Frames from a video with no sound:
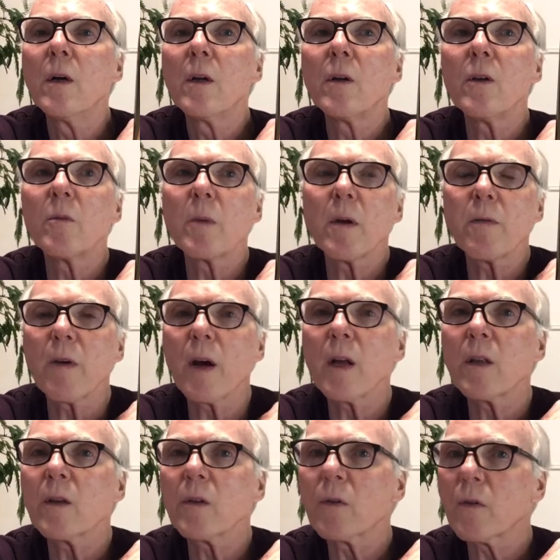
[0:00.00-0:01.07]
You may
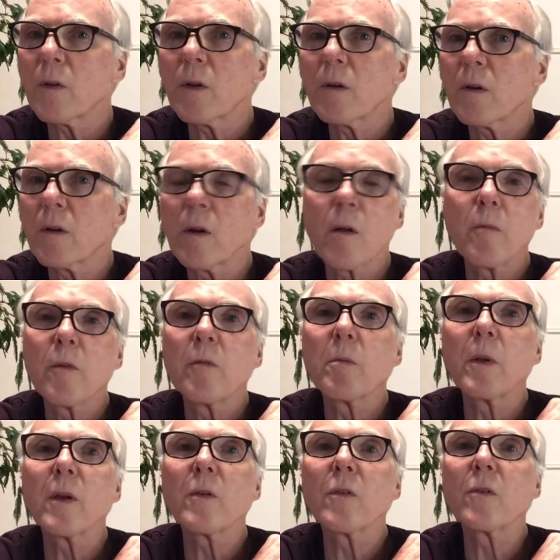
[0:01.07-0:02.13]
find this at a number of
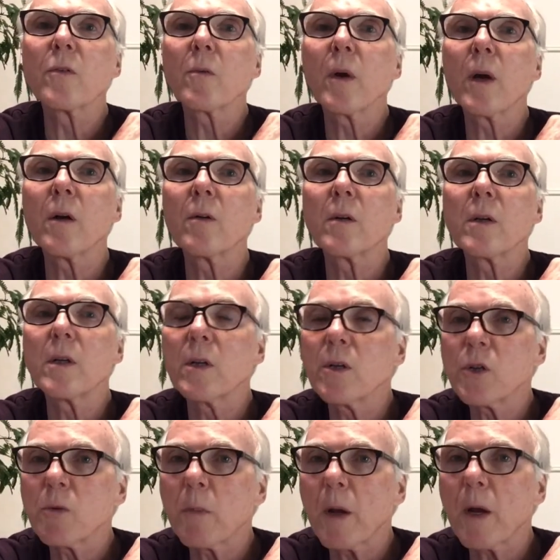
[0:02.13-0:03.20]
places around in
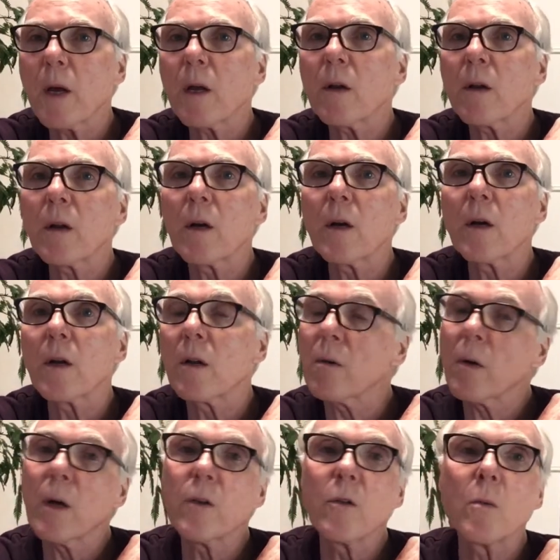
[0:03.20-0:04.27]
Japan and
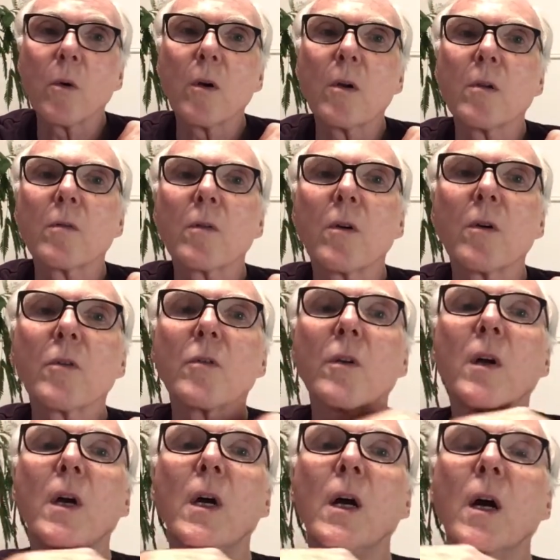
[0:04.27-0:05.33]
around the world, of course.
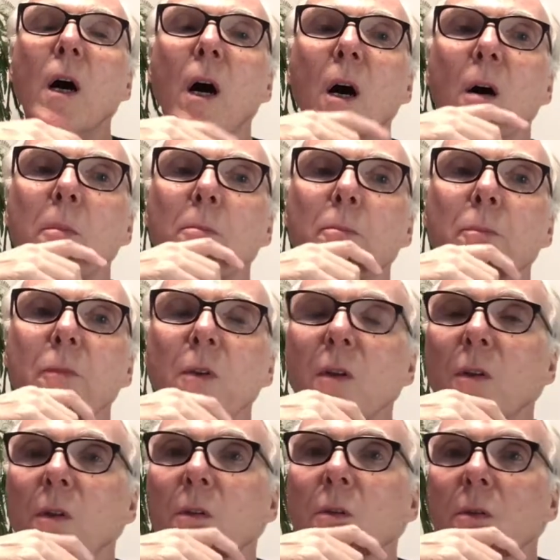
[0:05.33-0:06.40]

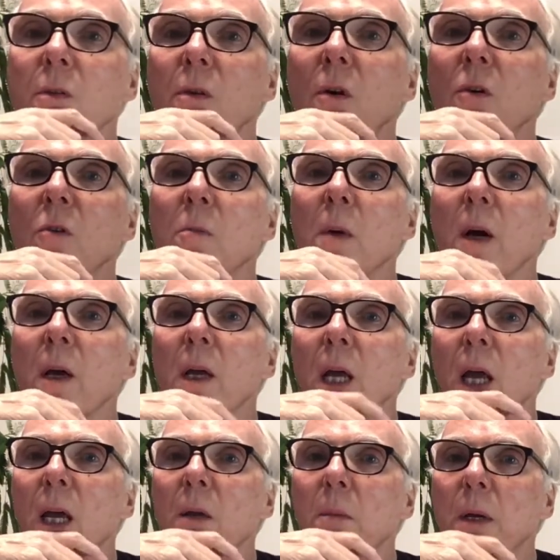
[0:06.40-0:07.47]
Since it's owned by
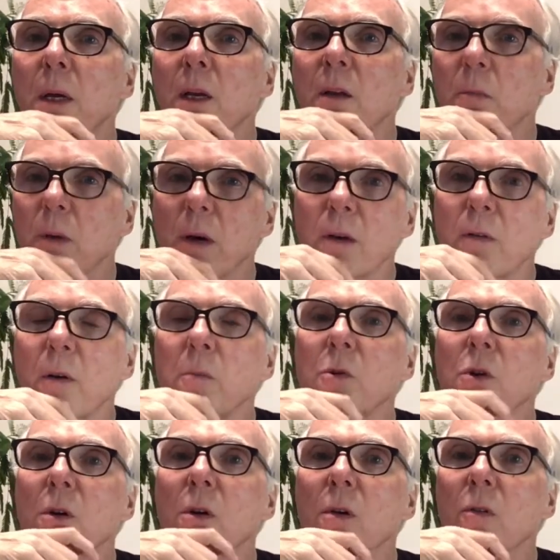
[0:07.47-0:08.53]
AB InBev, I'm
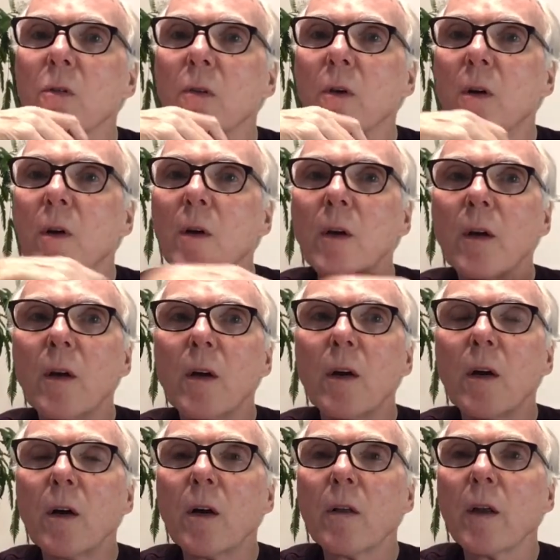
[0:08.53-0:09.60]
sure
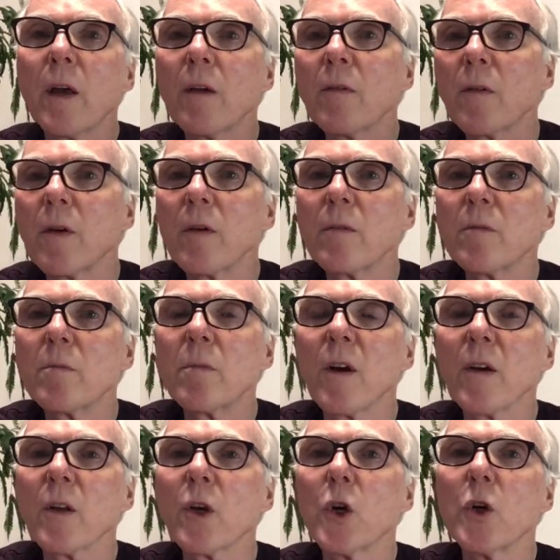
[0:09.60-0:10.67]
they have a
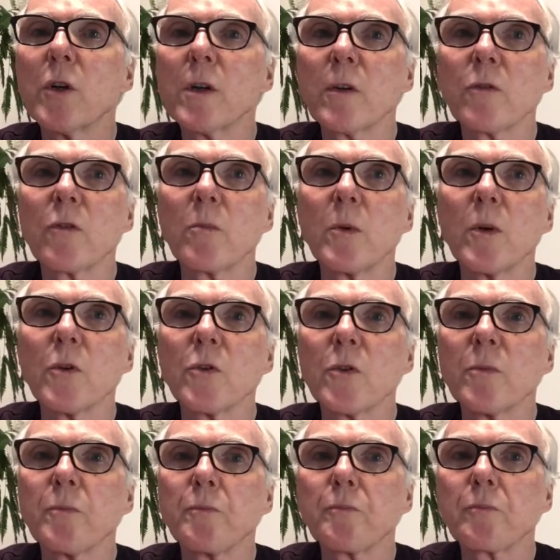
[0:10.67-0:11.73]
fairly good distribution.